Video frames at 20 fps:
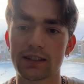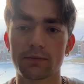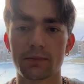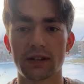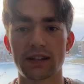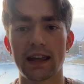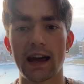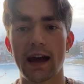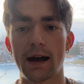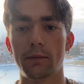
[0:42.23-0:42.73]

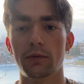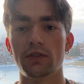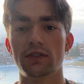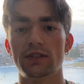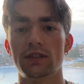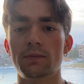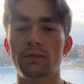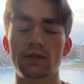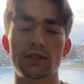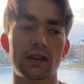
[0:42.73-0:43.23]

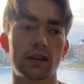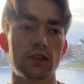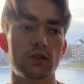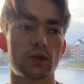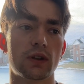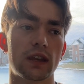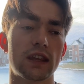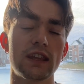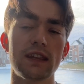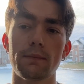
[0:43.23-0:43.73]
metabolism so that you can
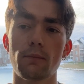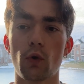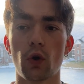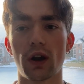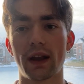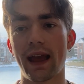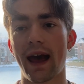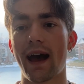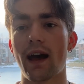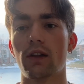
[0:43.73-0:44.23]
eat more
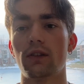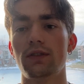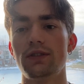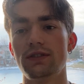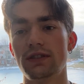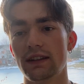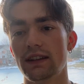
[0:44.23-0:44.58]
calories,